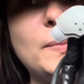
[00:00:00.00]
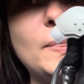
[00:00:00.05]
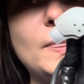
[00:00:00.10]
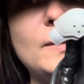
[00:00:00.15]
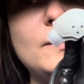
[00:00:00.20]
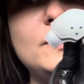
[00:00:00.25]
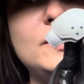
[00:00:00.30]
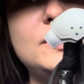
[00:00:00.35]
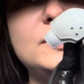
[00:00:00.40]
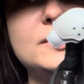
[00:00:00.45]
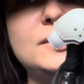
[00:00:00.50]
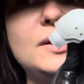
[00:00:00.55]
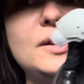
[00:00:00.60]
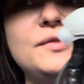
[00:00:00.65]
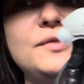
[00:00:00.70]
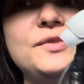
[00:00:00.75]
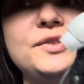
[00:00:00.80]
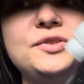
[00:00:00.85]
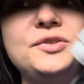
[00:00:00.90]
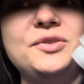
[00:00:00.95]
when he's an
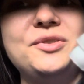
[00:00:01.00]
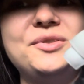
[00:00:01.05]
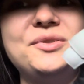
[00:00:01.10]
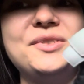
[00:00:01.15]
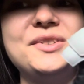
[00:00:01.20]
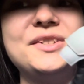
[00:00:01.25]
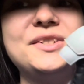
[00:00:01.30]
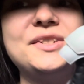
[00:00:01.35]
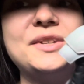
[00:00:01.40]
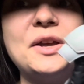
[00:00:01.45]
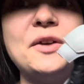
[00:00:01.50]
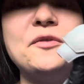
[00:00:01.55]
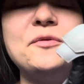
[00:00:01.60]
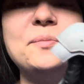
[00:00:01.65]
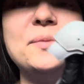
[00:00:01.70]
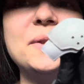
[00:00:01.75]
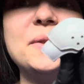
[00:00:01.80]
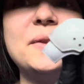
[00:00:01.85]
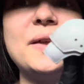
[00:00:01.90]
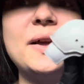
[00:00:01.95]
Advent Children Seph,
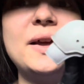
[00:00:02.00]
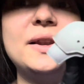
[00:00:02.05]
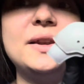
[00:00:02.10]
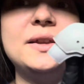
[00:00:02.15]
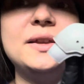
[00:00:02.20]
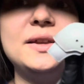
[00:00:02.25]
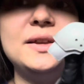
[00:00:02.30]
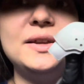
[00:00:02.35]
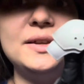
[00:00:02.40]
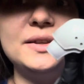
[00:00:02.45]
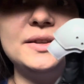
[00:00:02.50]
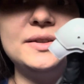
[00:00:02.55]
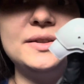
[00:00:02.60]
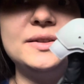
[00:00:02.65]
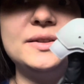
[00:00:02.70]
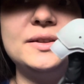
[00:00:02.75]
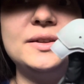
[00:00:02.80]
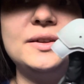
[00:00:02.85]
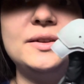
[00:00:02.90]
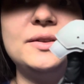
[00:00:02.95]
but that
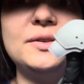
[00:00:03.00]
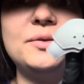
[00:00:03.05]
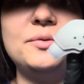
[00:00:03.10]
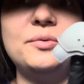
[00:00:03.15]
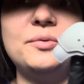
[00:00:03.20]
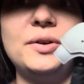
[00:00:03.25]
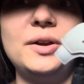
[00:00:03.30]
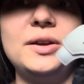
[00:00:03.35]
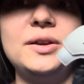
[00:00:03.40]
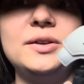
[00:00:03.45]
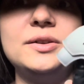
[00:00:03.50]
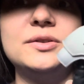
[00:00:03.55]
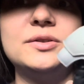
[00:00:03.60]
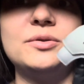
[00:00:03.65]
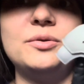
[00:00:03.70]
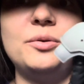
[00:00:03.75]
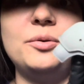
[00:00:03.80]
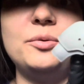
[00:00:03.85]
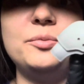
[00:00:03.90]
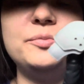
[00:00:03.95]
is the way he's
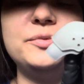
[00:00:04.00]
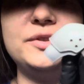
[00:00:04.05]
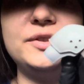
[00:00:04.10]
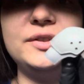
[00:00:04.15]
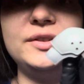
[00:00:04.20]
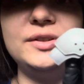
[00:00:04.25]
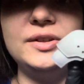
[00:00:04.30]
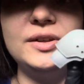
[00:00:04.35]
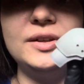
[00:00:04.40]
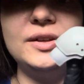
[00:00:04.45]
sculpted,